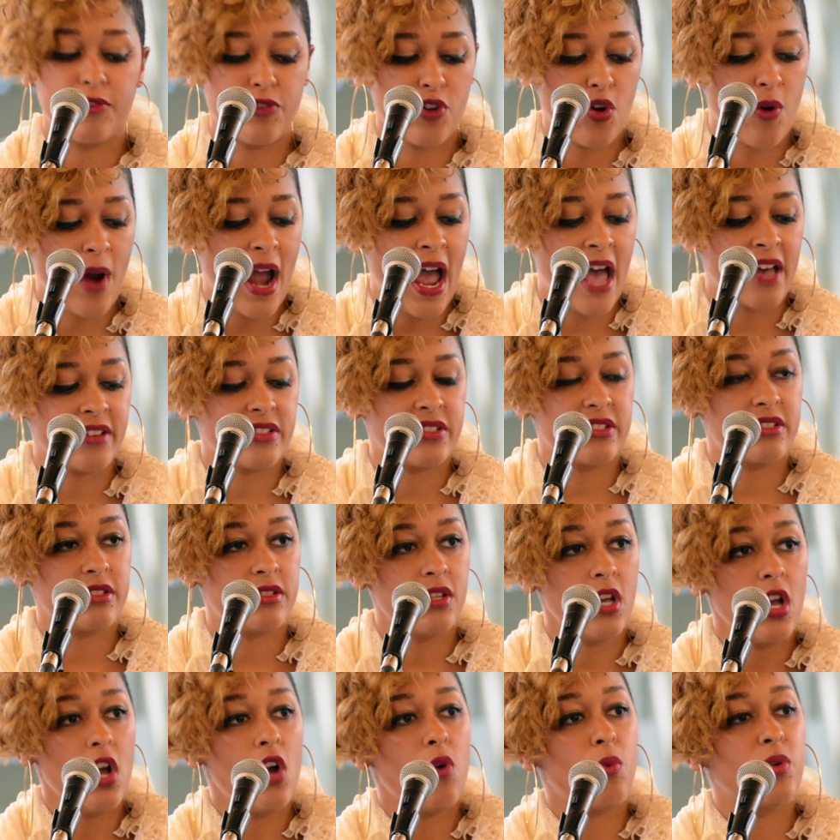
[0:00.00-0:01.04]
of grass,
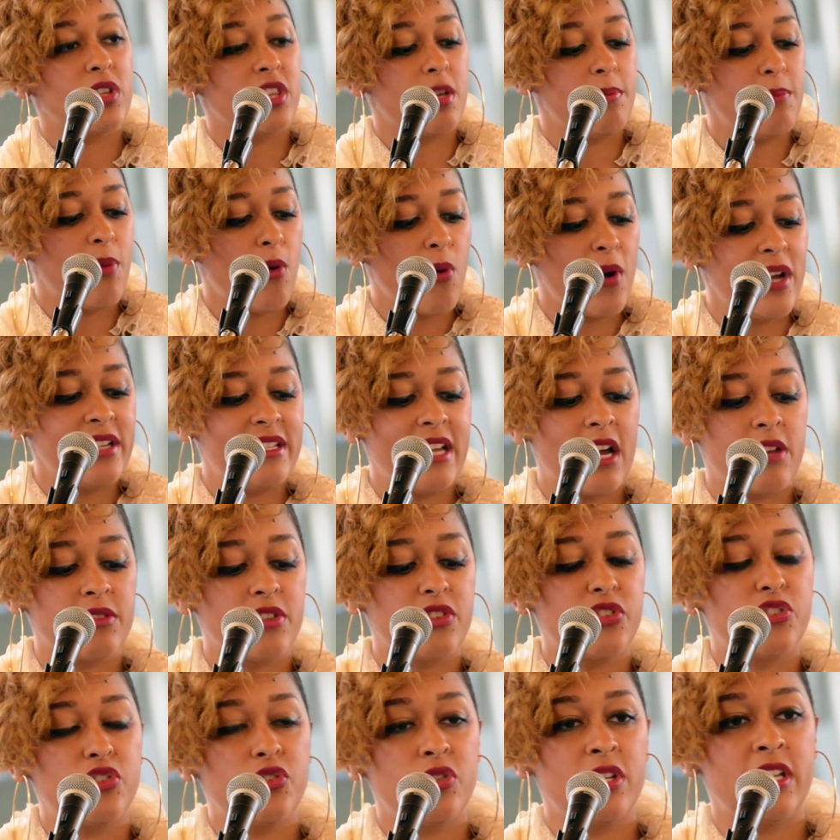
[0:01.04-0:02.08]
when the boy down the
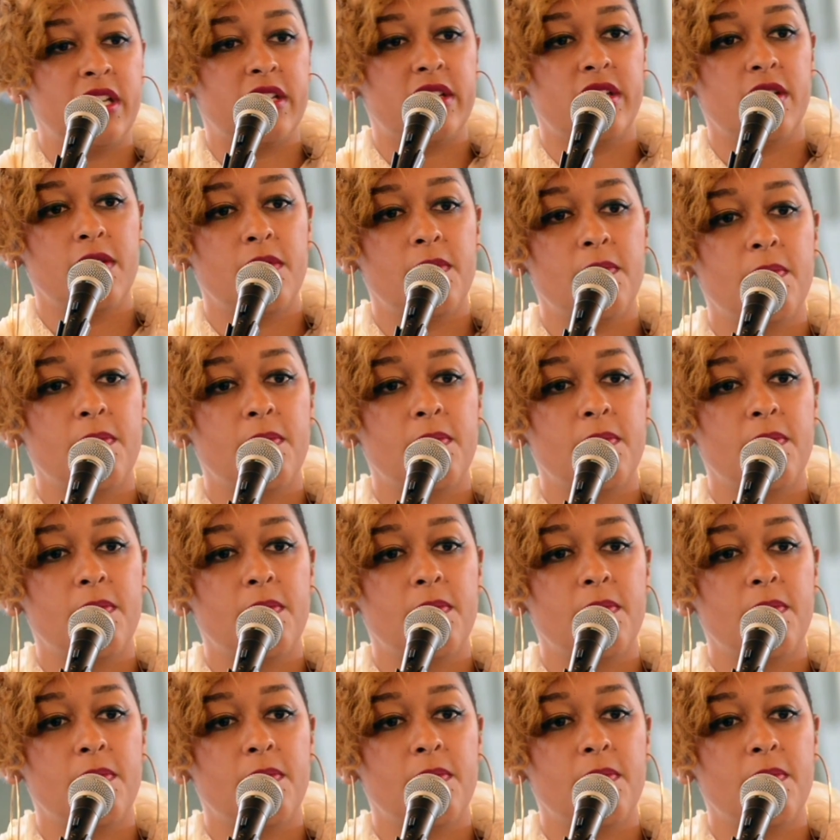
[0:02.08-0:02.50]
street,